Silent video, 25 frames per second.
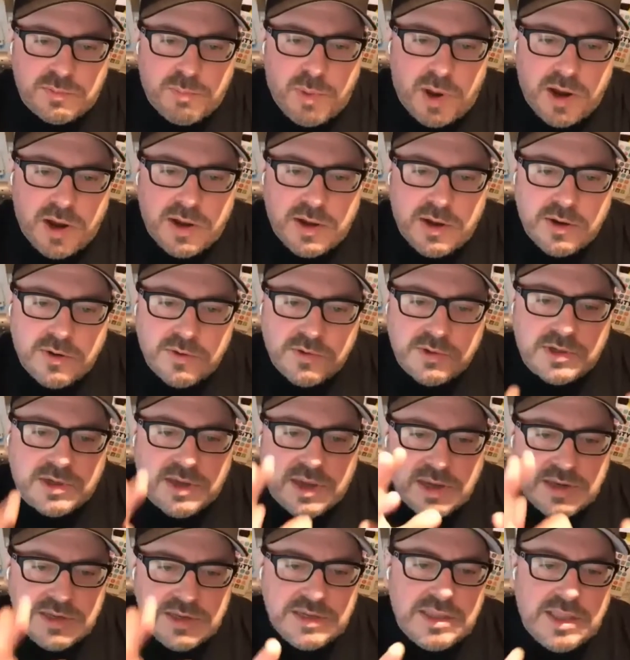pioneers
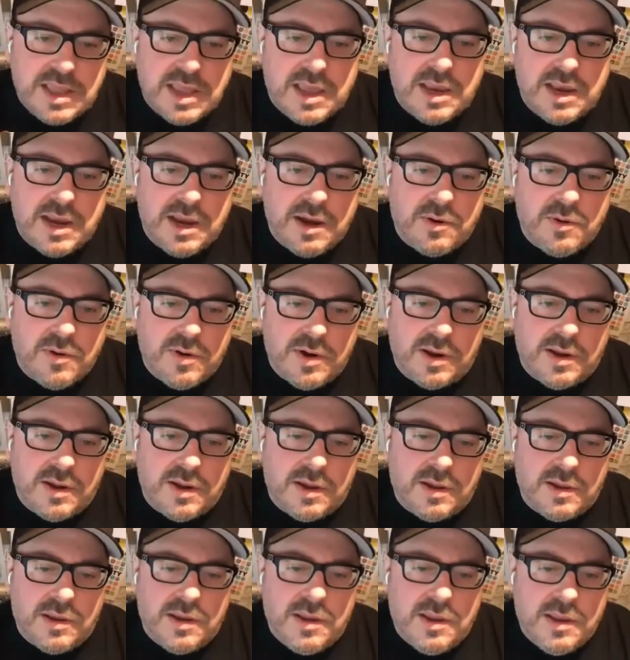get to that
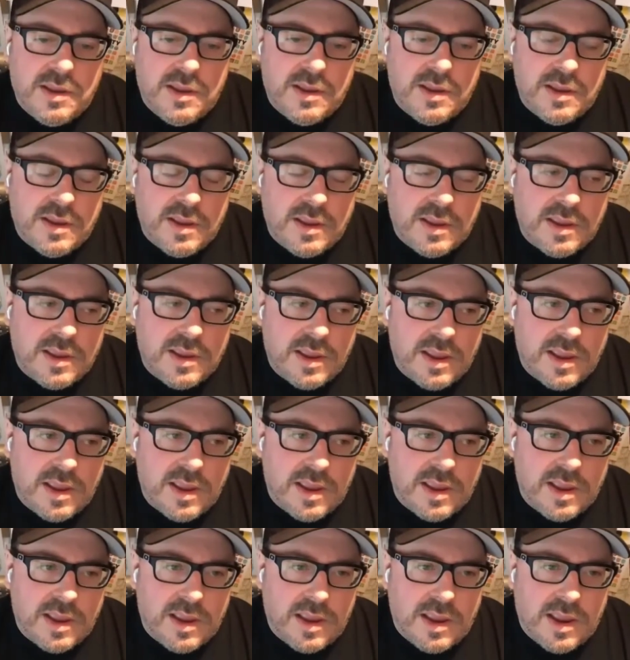area
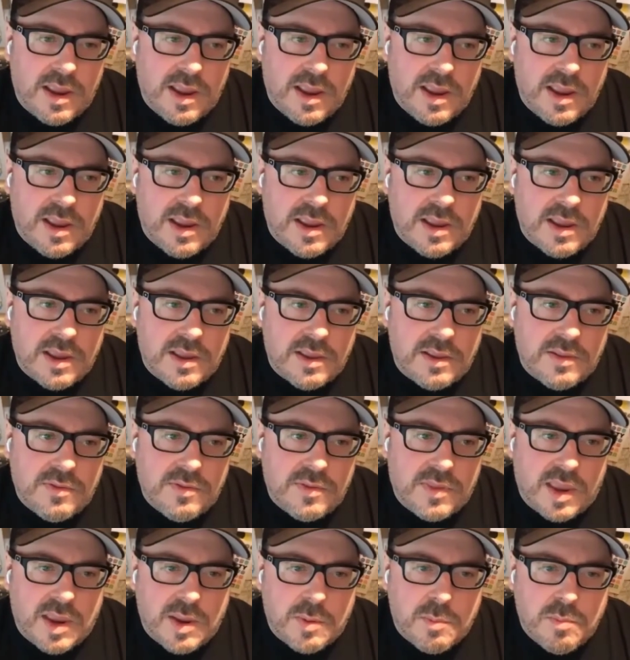
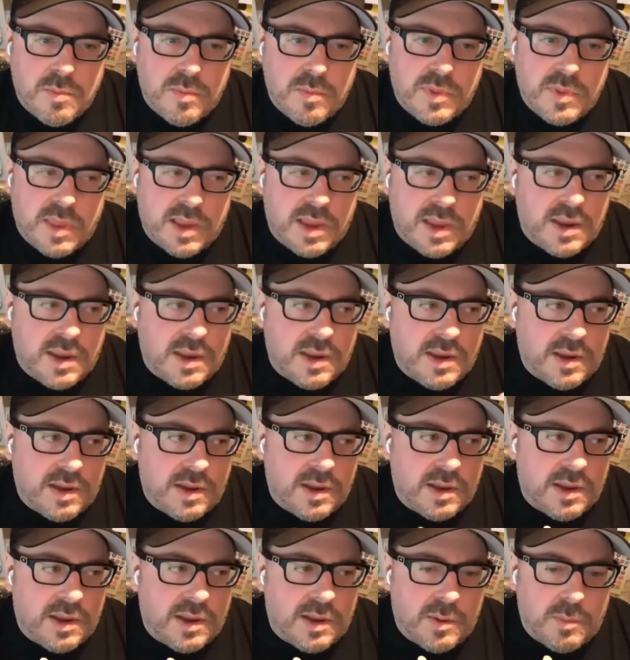and they
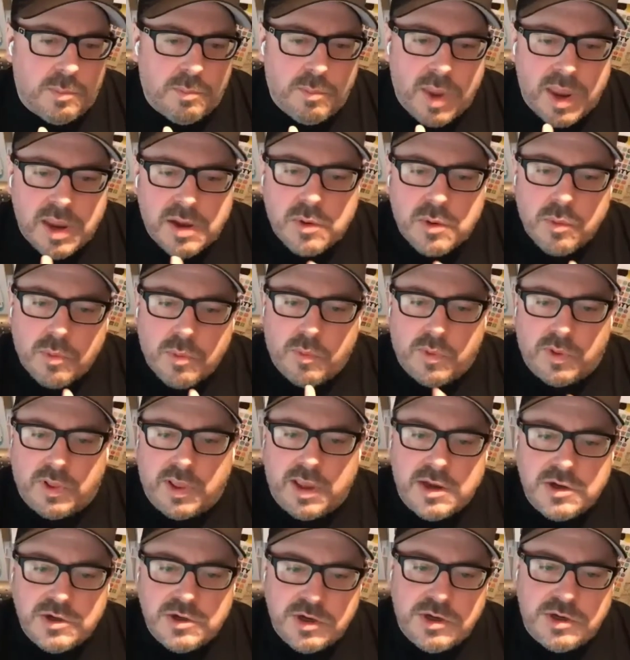make a
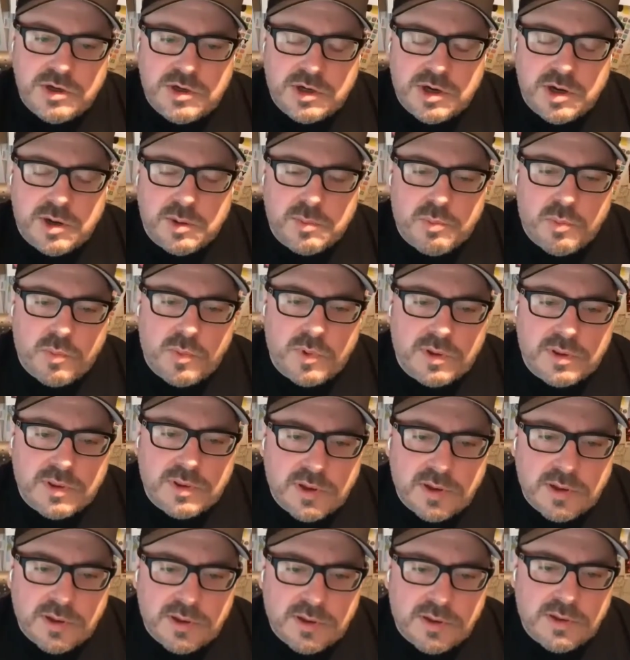relationship with
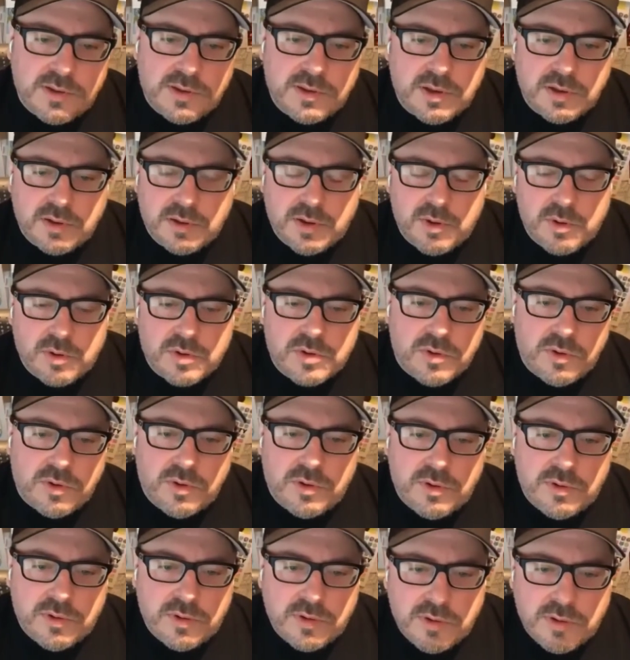the
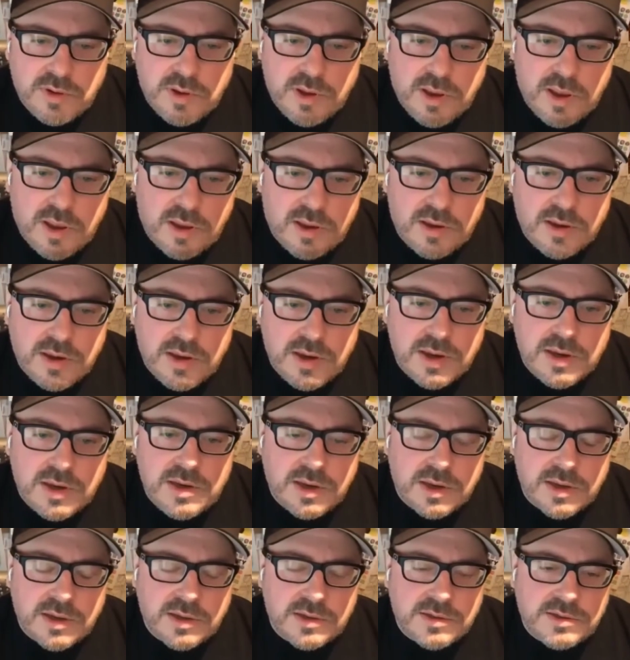local
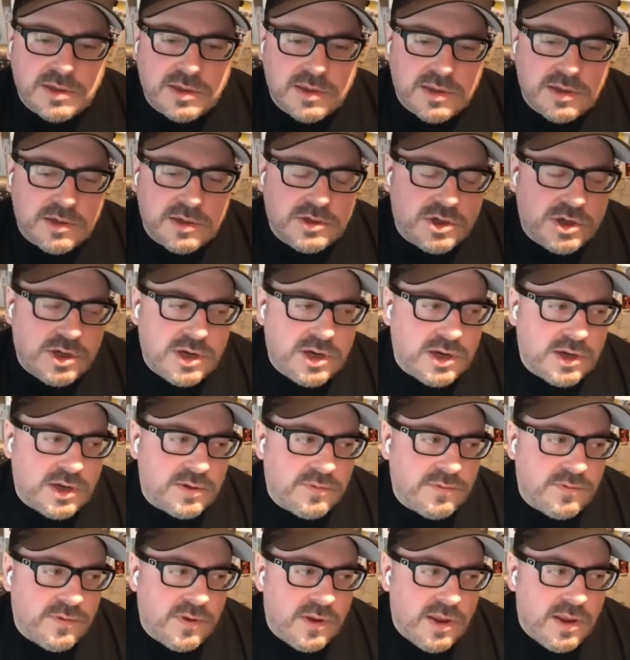Indians and the
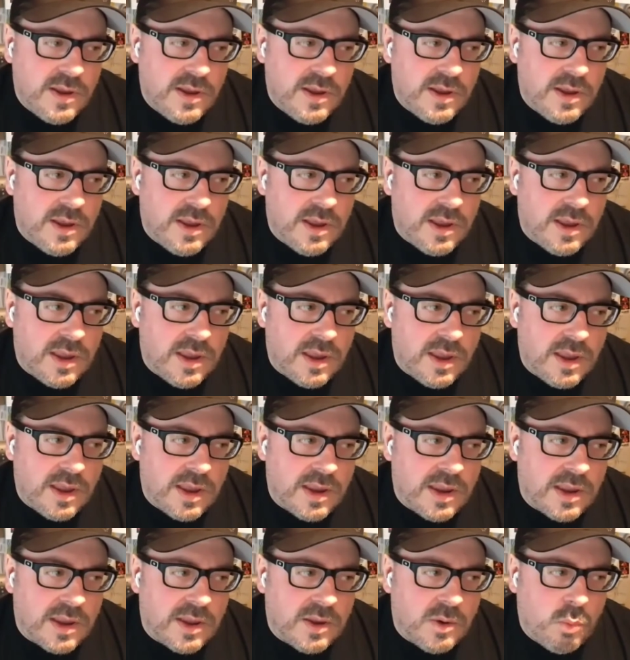chief.
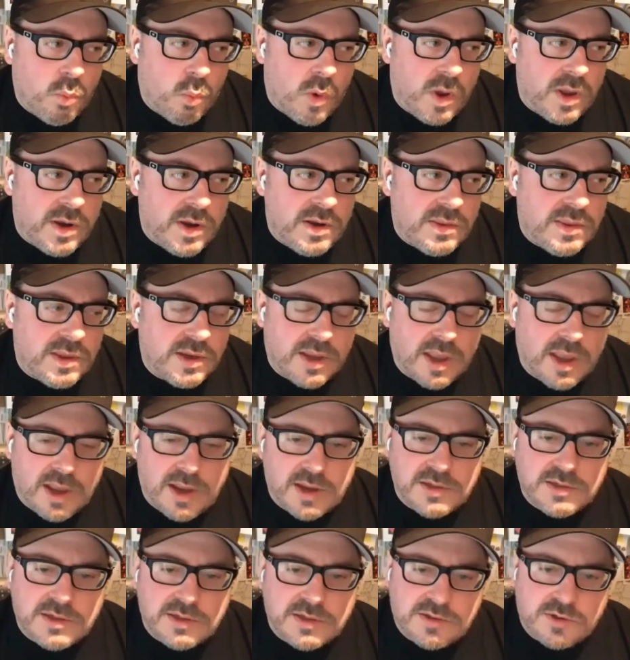And one of the
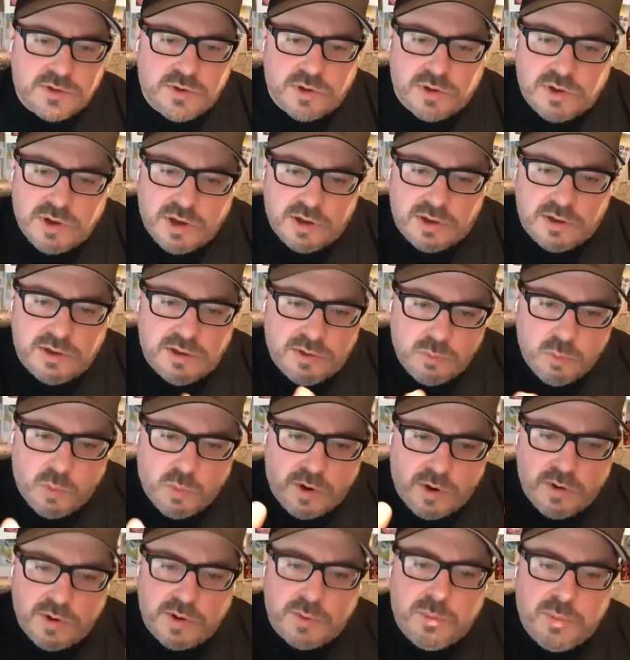guys is looking
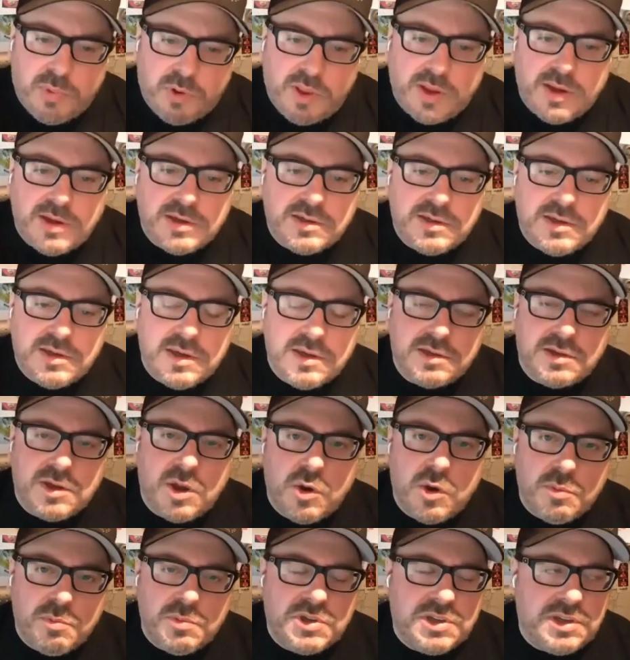where to place his
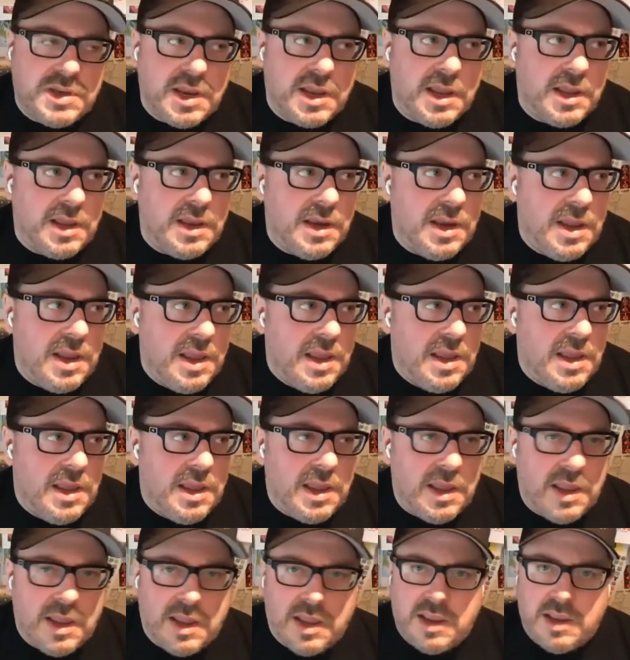homestead,
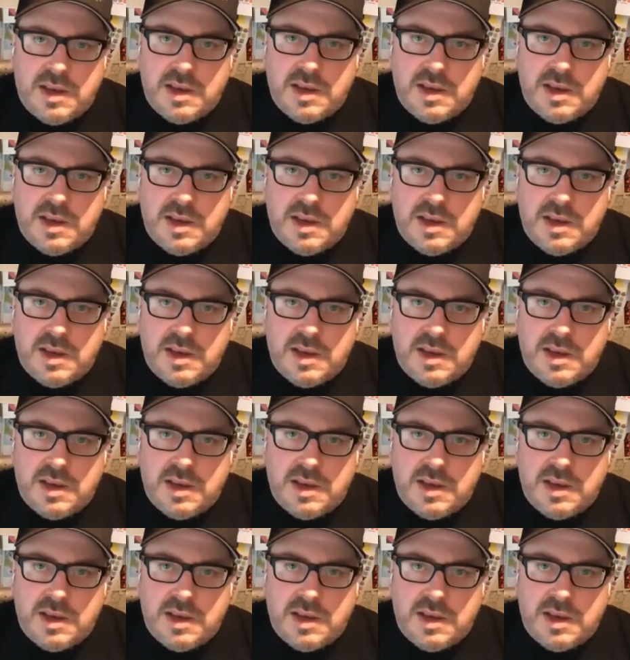and